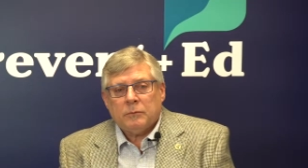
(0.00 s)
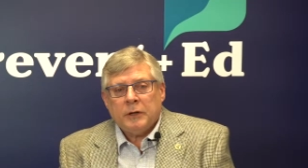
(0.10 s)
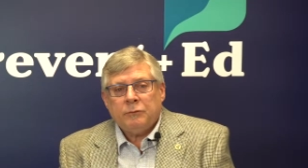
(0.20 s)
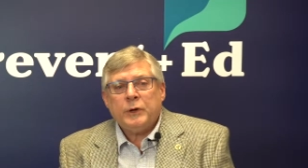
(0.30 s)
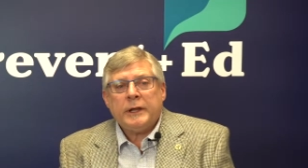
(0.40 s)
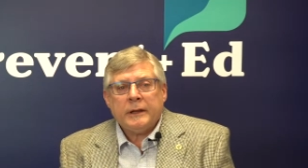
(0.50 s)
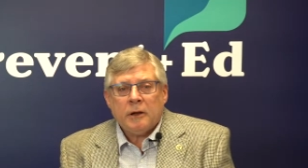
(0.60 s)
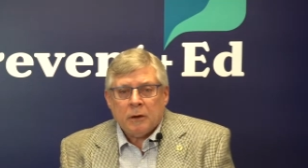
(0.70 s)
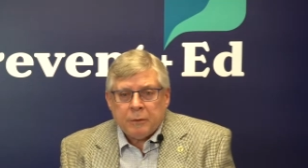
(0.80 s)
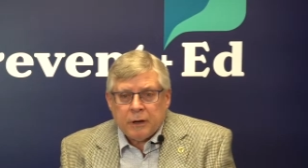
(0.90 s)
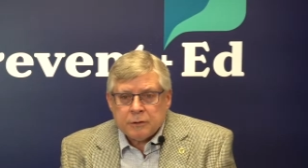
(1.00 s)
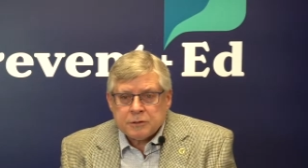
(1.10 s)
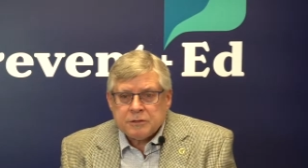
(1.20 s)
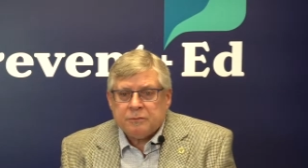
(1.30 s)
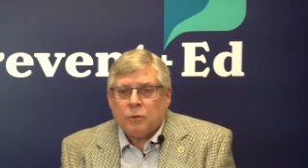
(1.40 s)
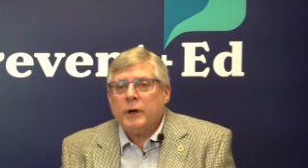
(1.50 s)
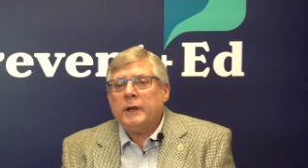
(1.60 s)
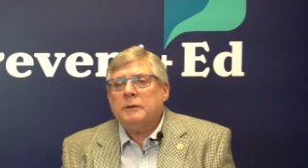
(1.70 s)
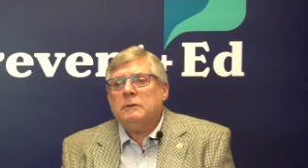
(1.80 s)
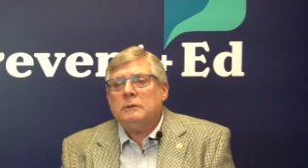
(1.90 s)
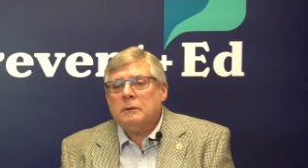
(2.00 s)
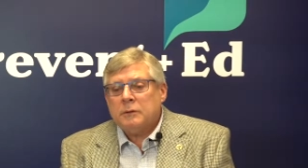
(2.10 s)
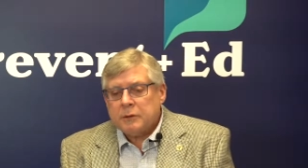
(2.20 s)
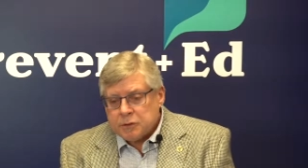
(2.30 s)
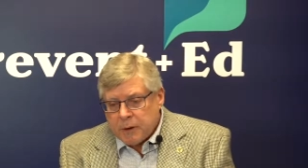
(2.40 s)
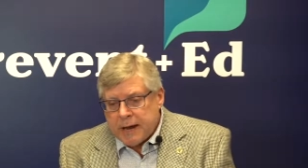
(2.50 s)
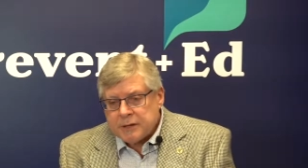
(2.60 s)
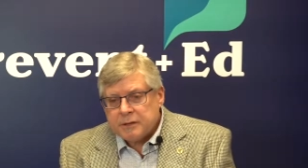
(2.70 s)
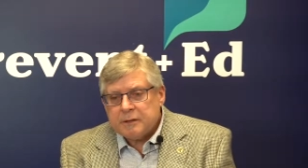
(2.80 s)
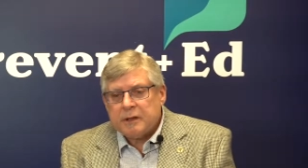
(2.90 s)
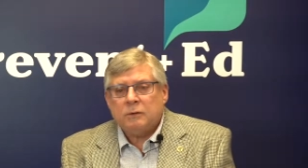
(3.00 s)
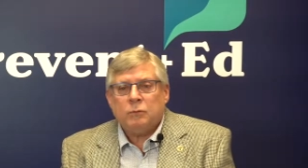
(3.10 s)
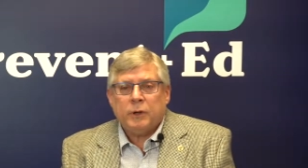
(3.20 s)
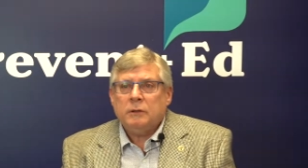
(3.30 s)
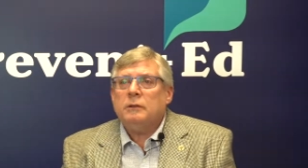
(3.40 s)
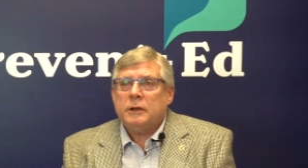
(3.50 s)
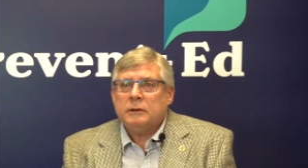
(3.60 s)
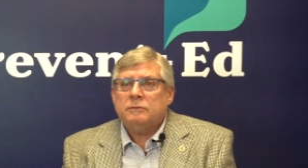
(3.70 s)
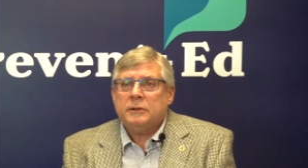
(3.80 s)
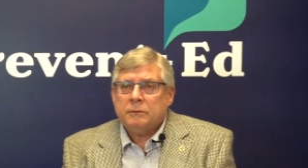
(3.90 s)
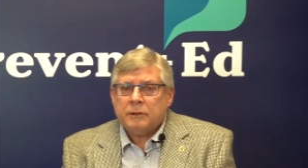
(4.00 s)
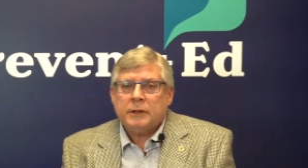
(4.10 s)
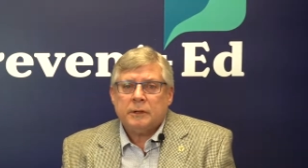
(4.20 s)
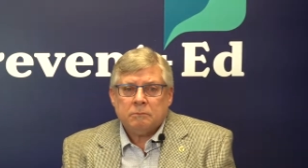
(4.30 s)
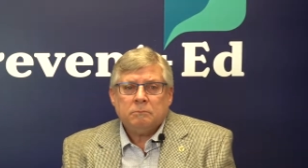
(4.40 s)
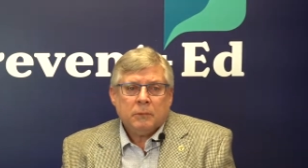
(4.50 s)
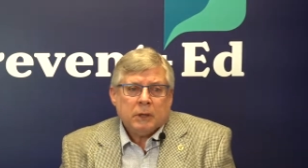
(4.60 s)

if we can help others avoid the tragedy that we lived, then